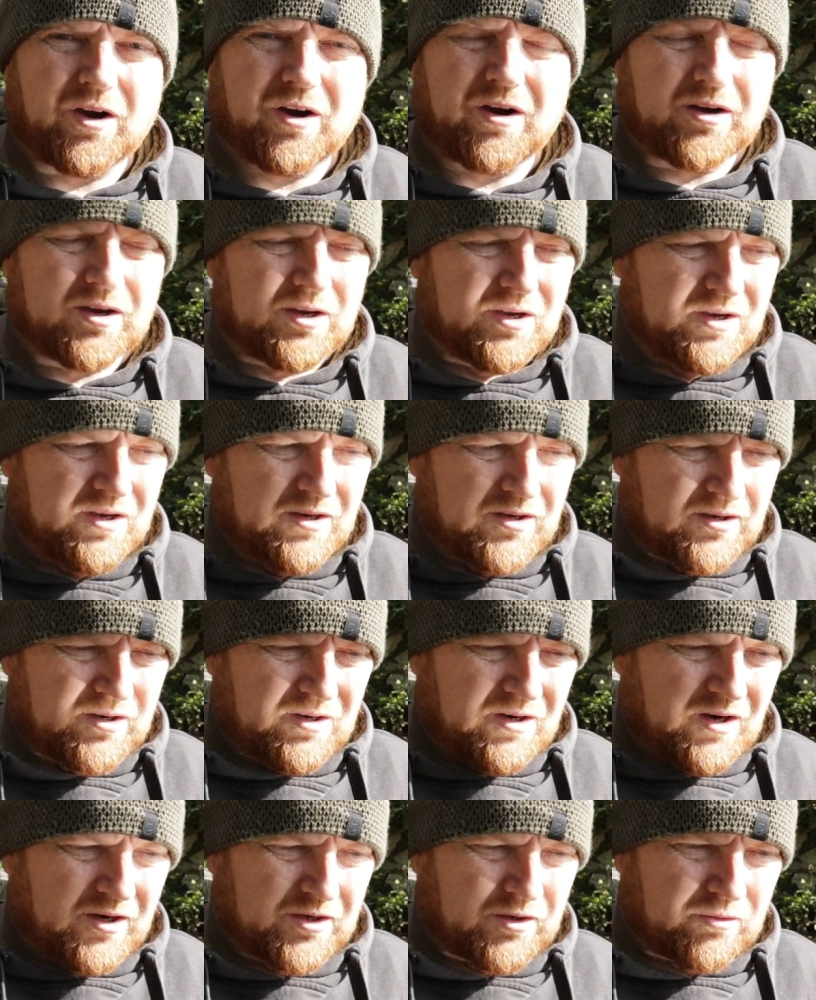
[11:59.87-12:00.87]
or
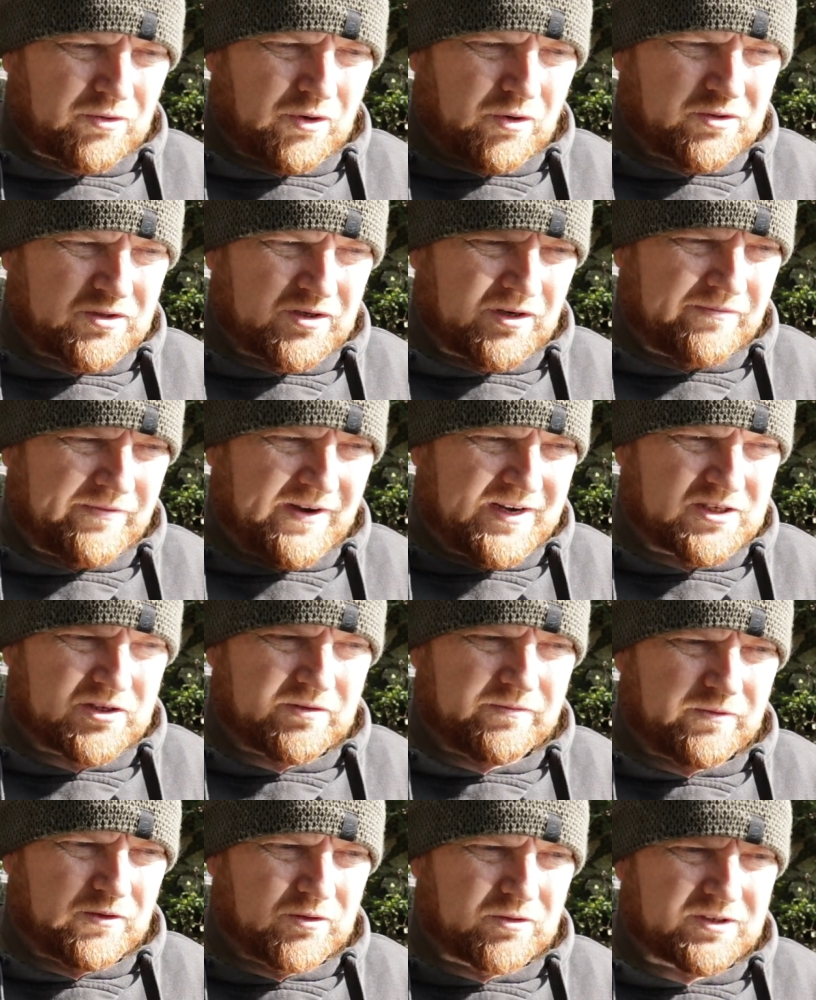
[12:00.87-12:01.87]
I don't go to
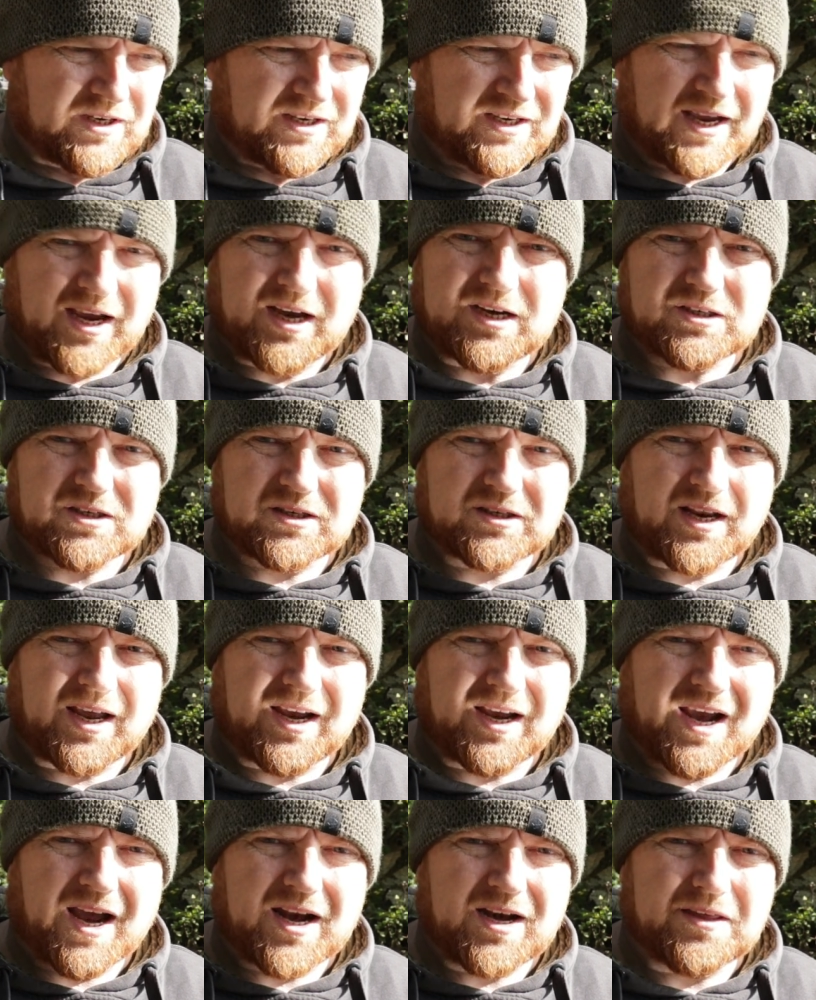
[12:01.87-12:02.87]
festivals and gigs and
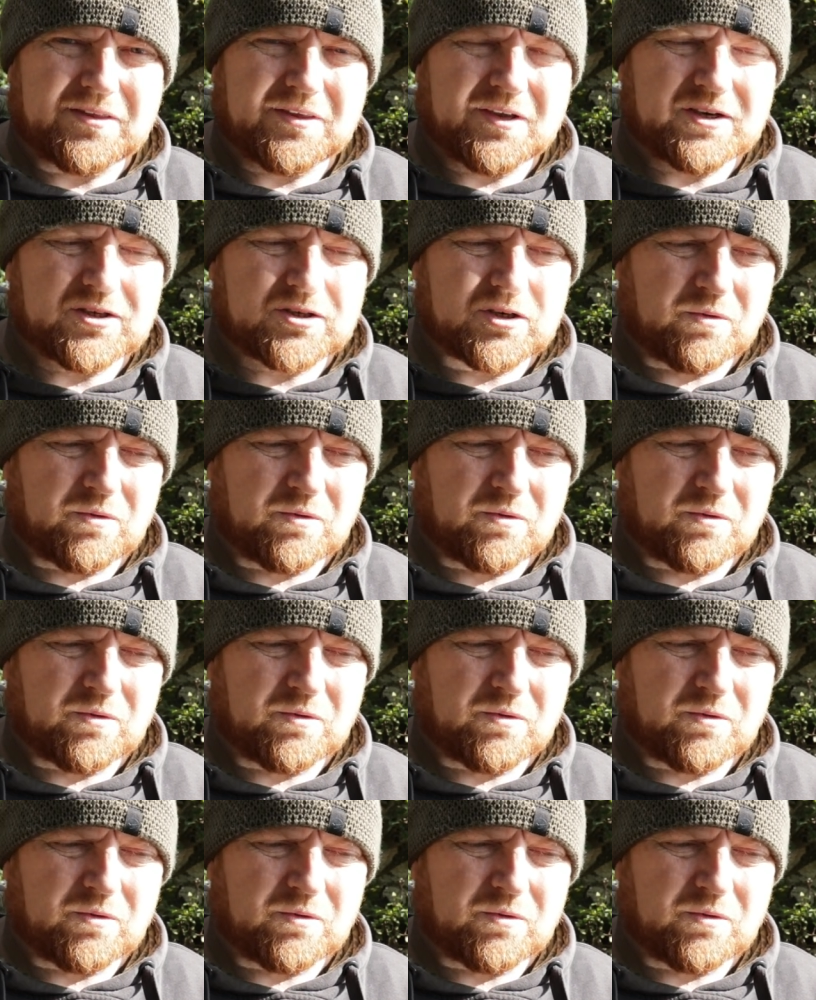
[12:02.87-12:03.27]
that kind of thing.